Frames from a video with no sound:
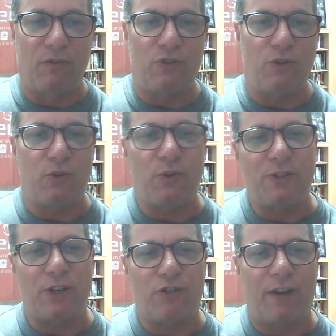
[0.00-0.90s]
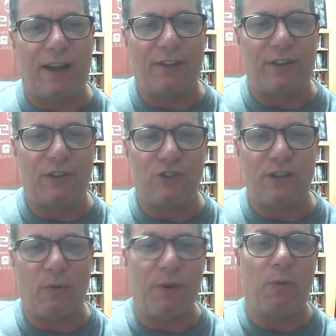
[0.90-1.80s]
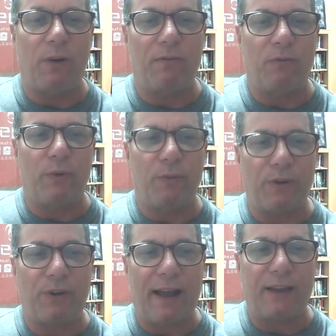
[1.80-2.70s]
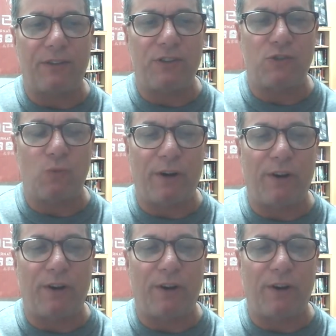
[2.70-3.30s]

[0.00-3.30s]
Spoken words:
to USA Triathlon and say we want our athletes to